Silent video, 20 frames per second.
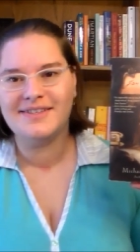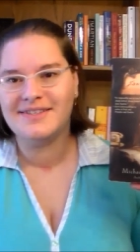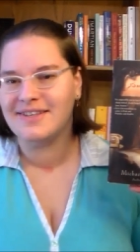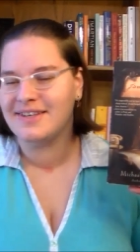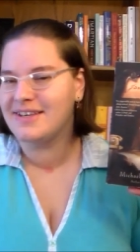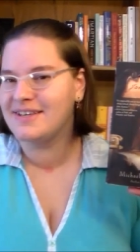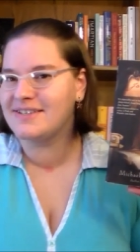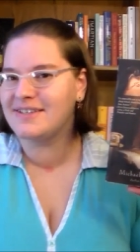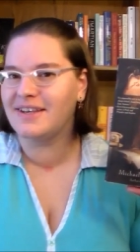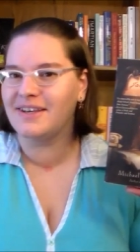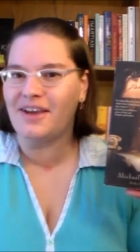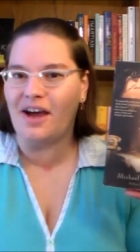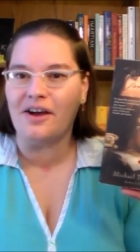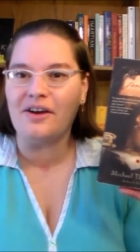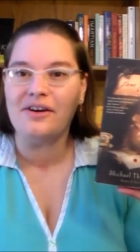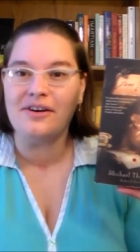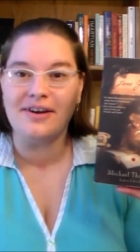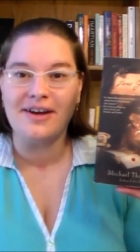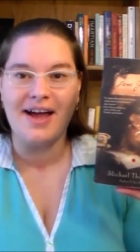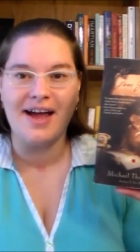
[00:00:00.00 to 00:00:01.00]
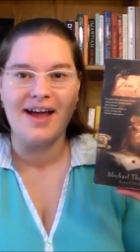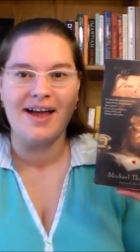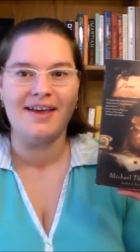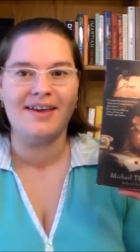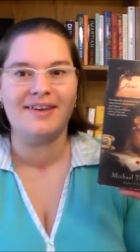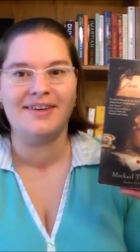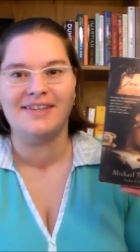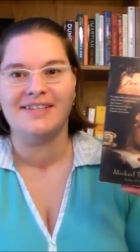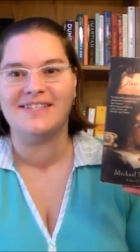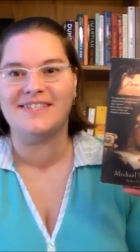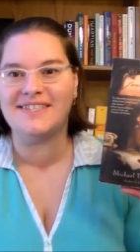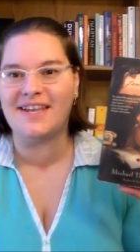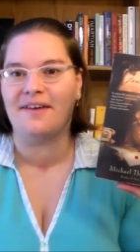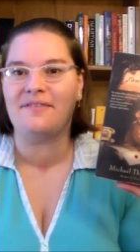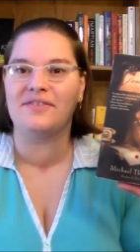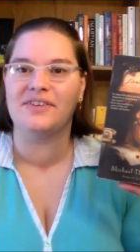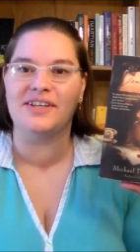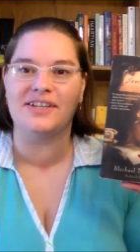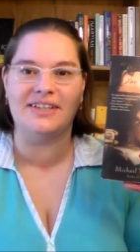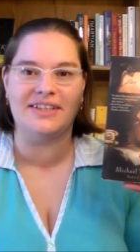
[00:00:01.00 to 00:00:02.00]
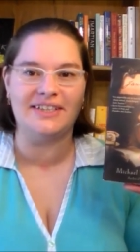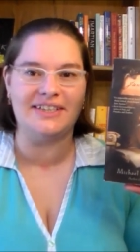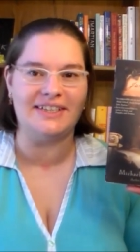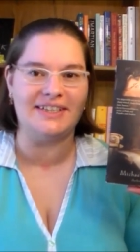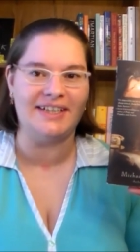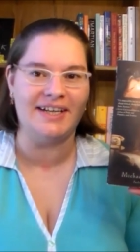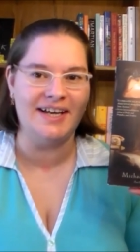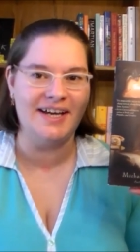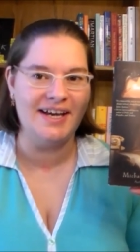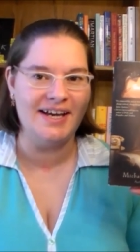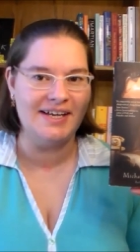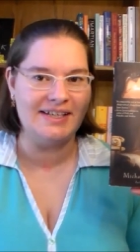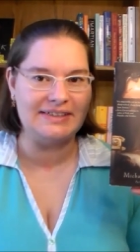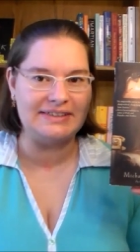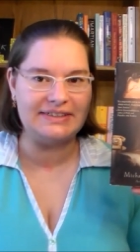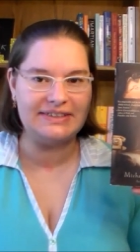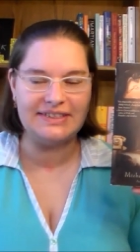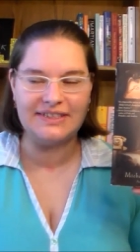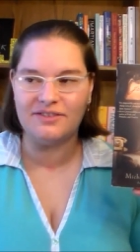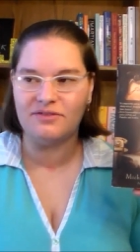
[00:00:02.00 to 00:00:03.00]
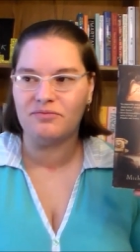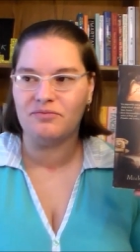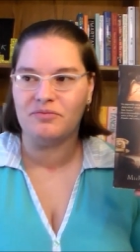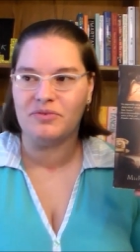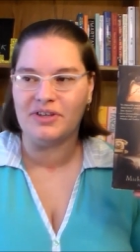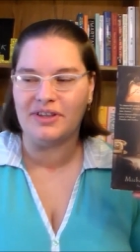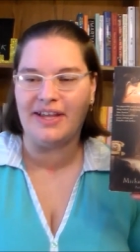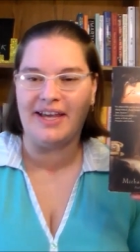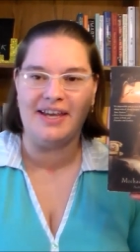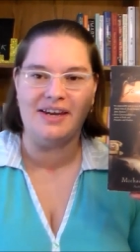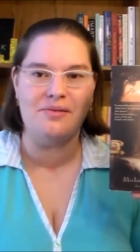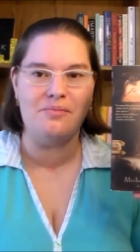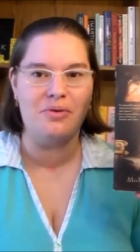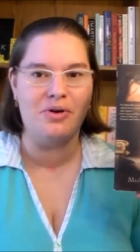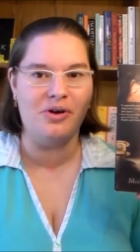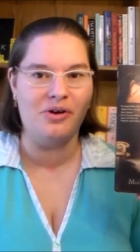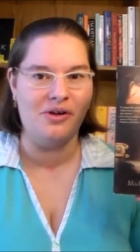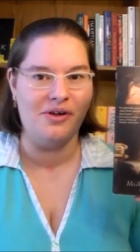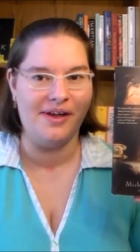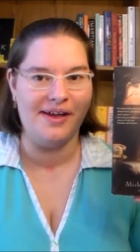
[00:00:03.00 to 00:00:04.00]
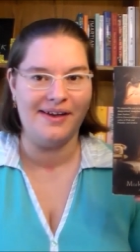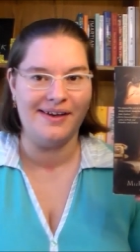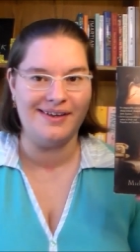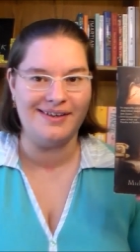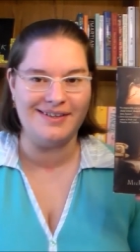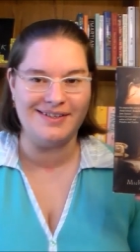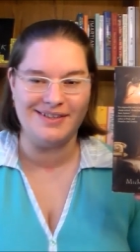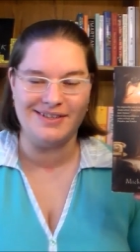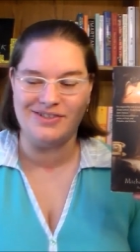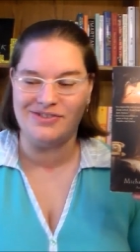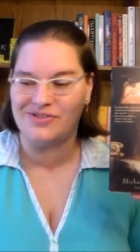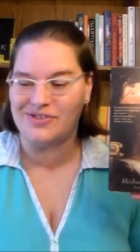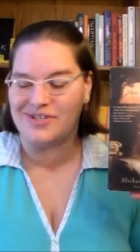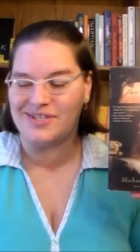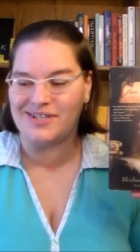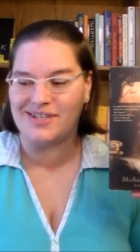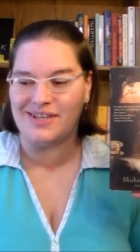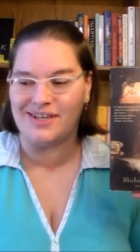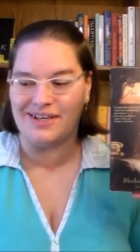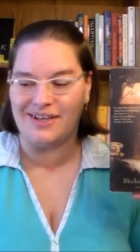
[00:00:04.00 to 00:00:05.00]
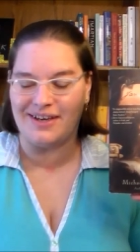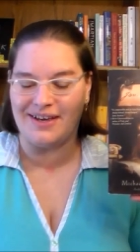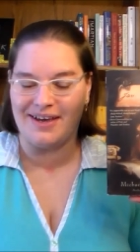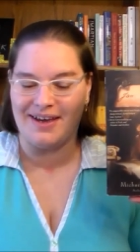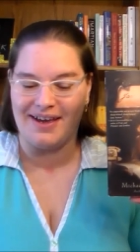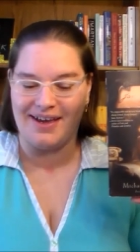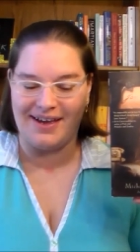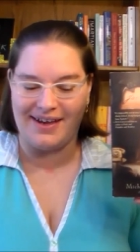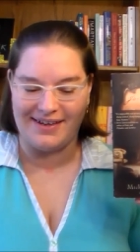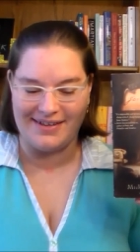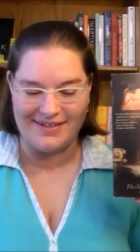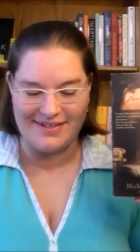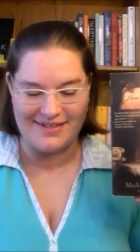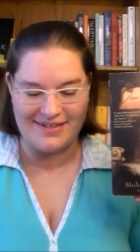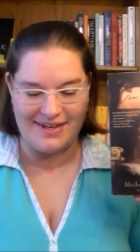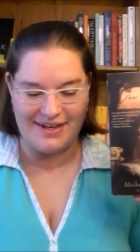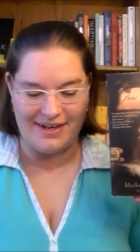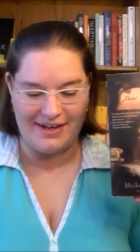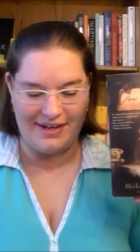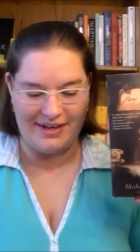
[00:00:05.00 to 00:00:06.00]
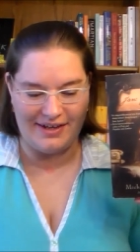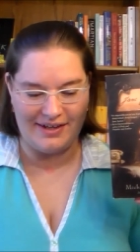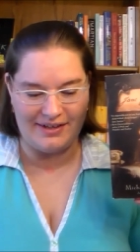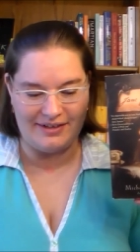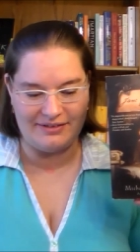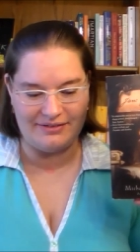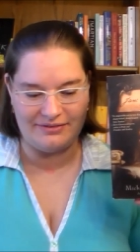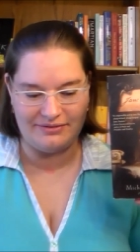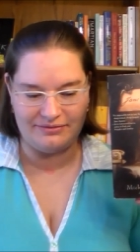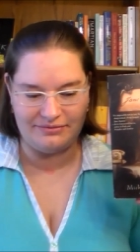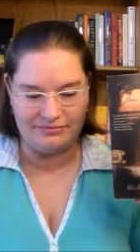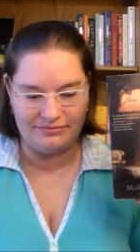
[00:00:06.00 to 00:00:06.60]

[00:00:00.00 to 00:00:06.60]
He's a younger guy, and he's definitely relatable and interesting, and I